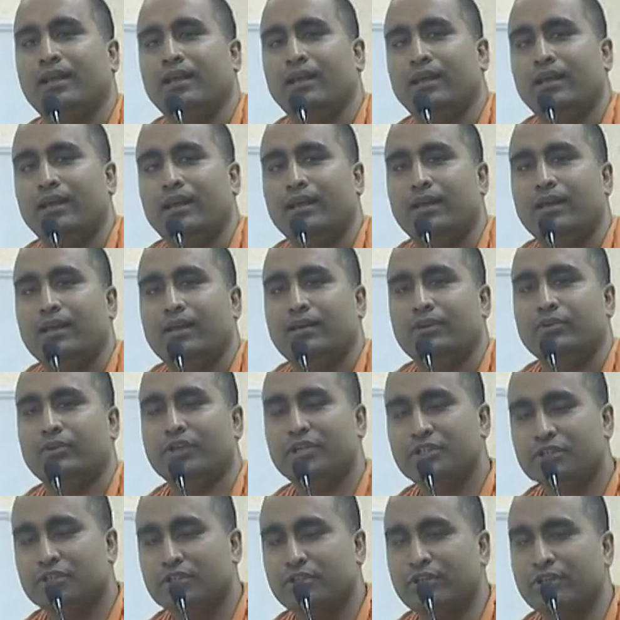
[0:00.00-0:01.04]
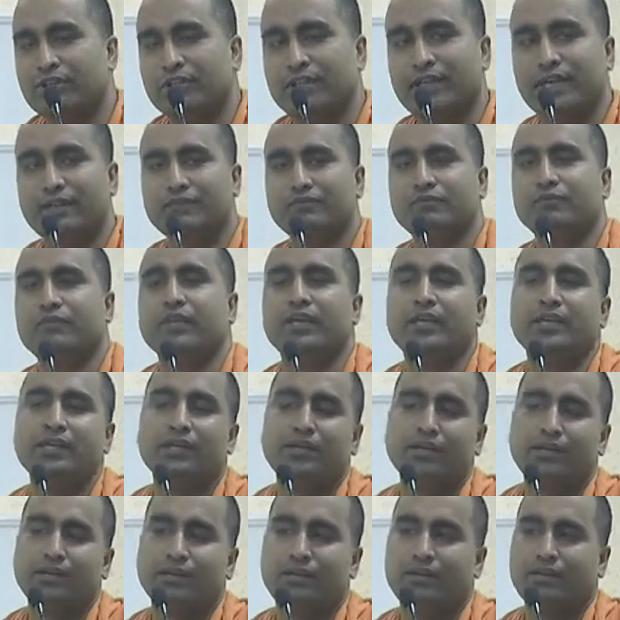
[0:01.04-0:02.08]
to ensure that we
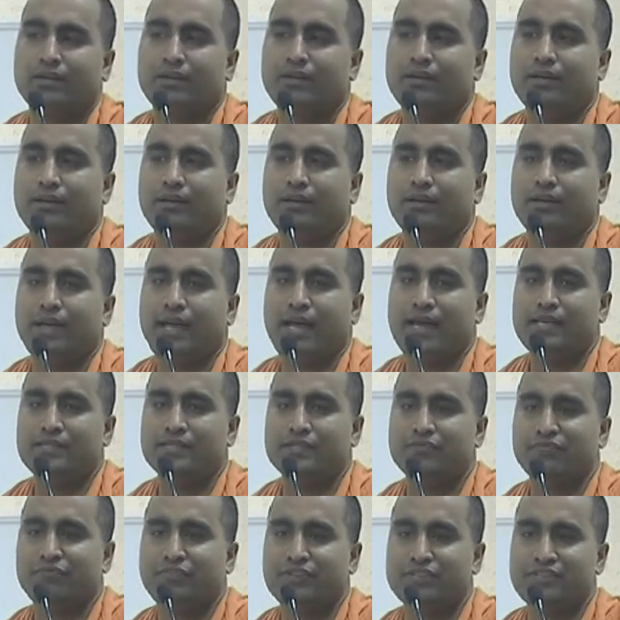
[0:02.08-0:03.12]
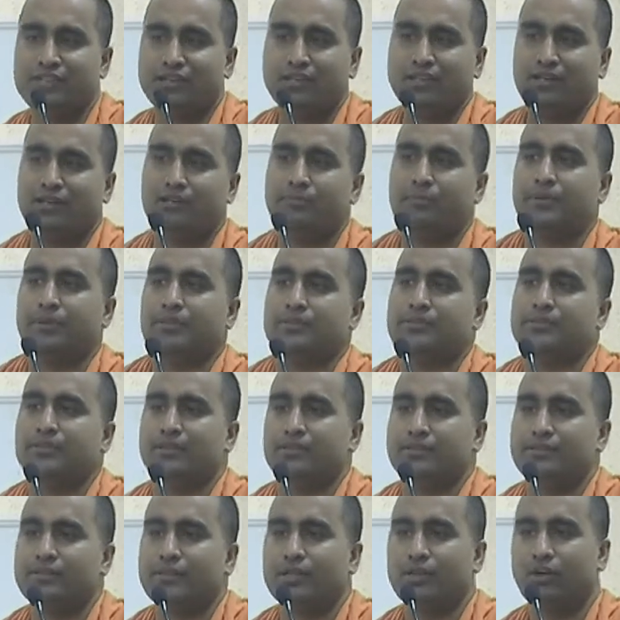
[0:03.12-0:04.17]
as physical persons and
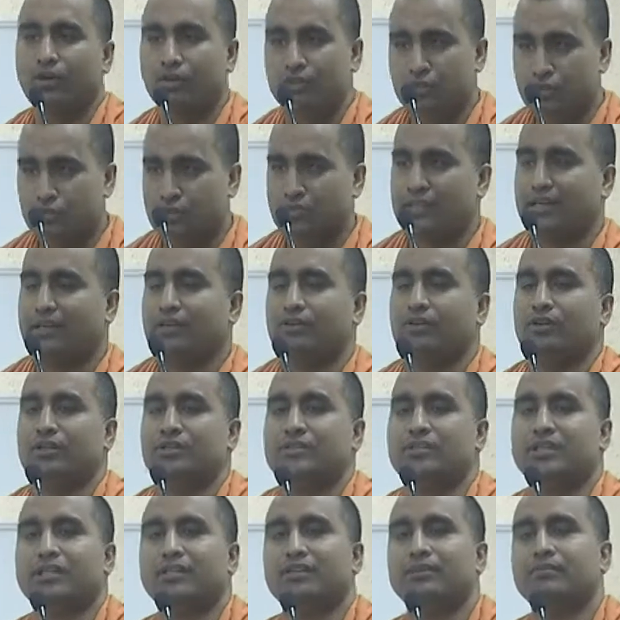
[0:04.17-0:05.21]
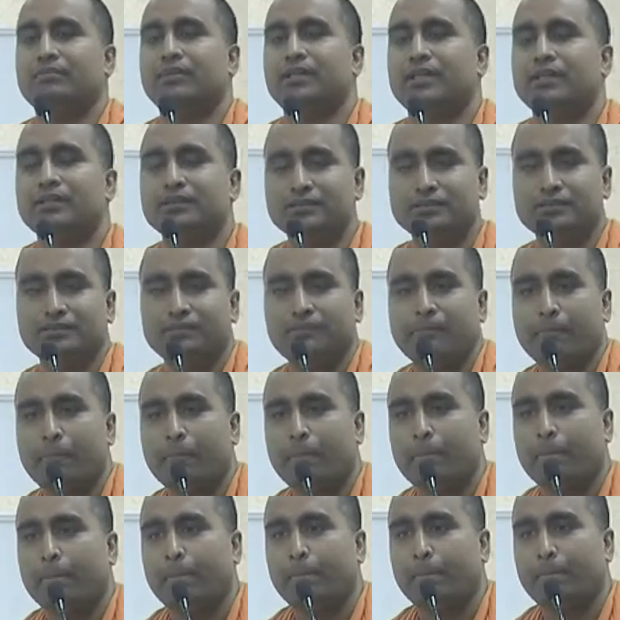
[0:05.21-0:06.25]
also psychological beings
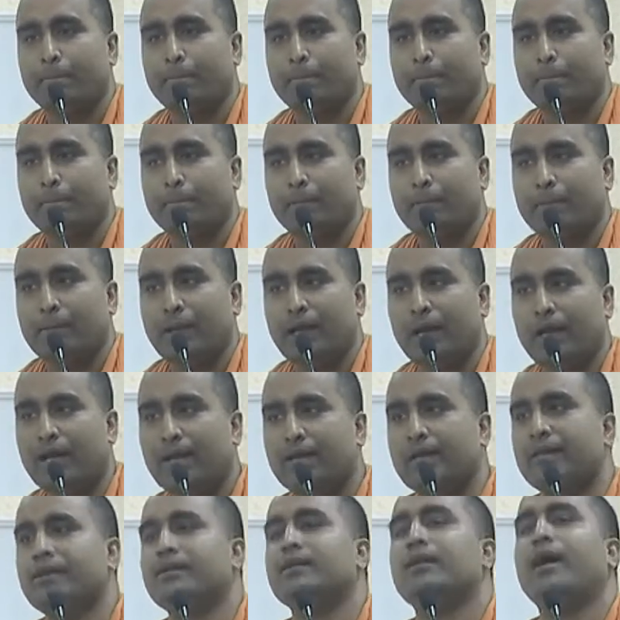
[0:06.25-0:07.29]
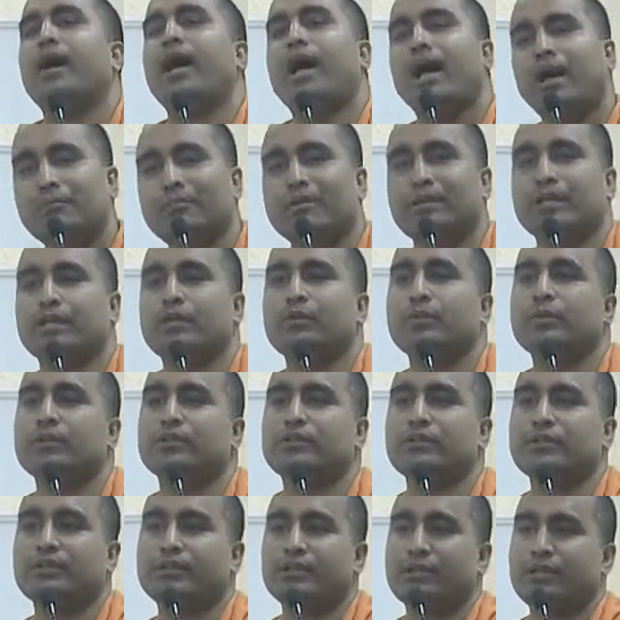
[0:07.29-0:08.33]
are in harmony with the
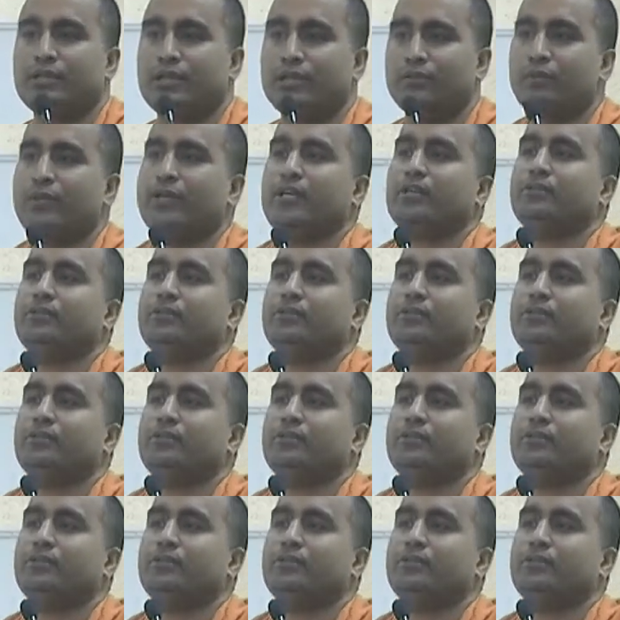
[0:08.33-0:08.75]
environment.